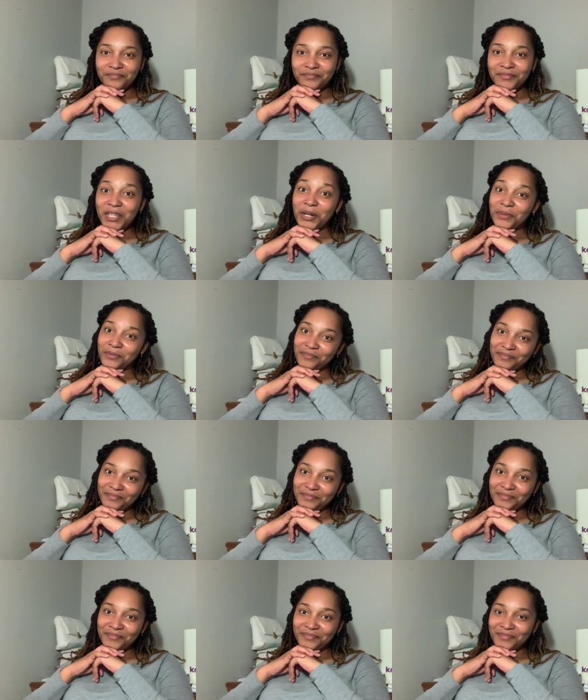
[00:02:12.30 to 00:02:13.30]
no,
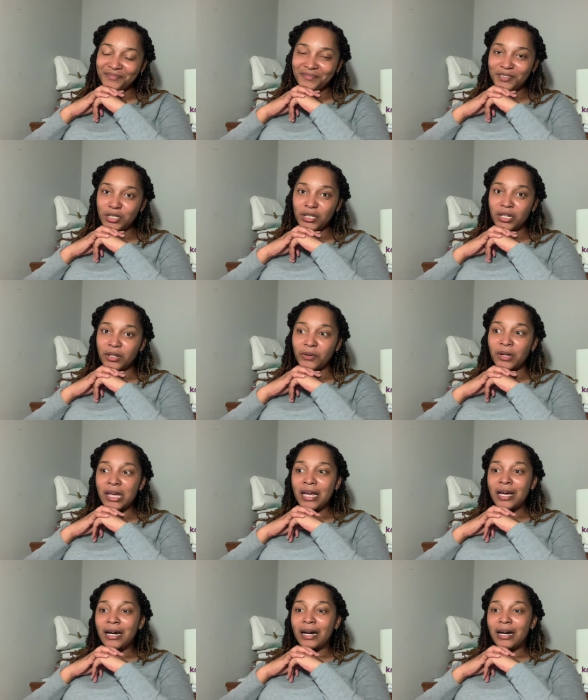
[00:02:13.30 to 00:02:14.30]
you know,
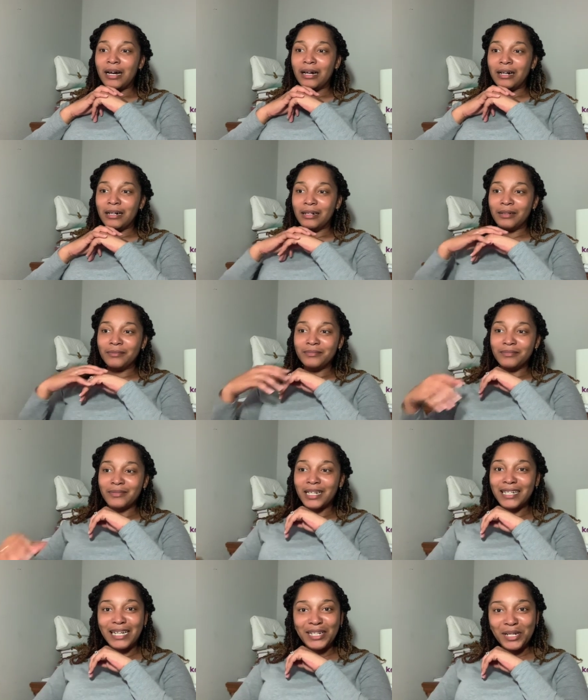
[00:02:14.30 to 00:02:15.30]
um,
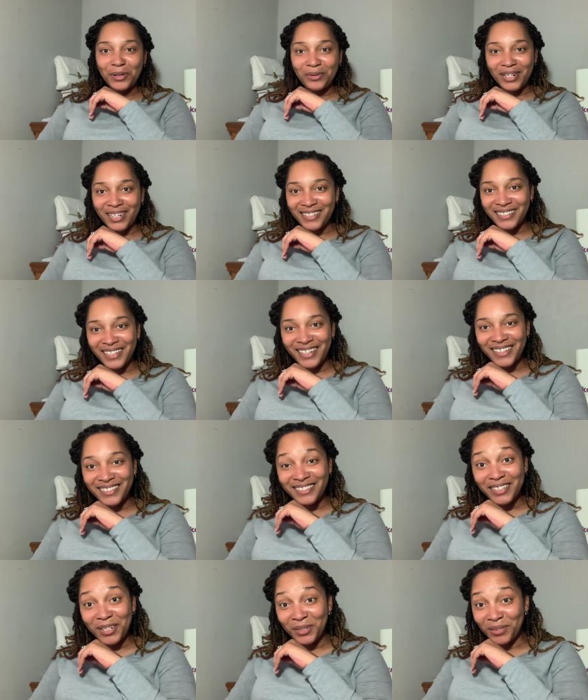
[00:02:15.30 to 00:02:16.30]
and they know when I say
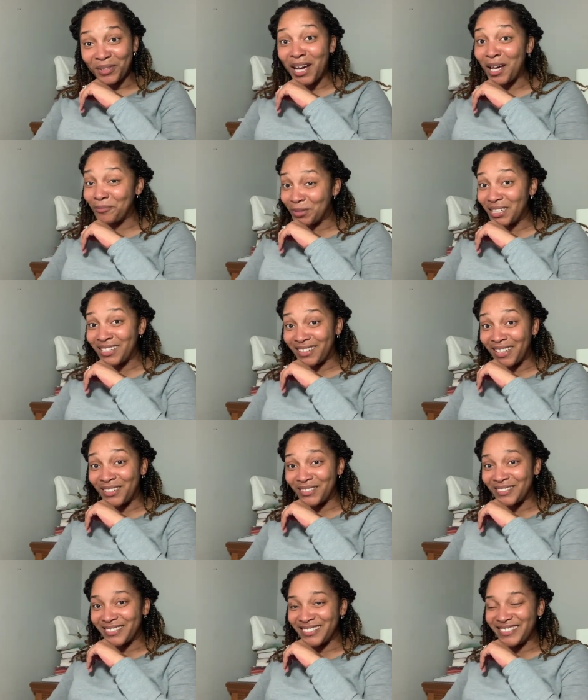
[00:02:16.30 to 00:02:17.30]
no, I mean,
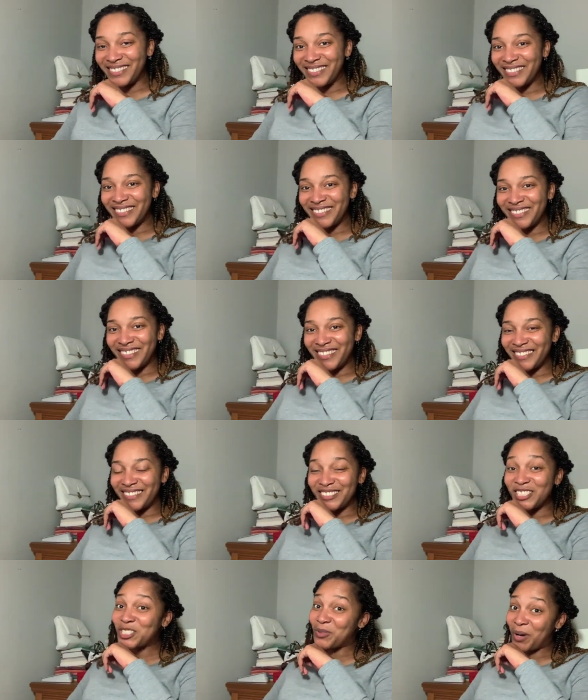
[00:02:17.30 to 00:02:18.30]
no,
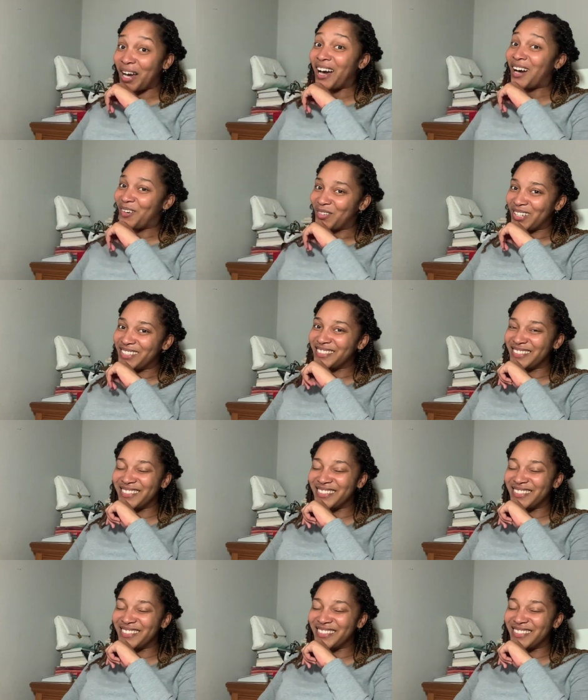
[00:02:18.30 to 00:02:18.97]
Jatois always,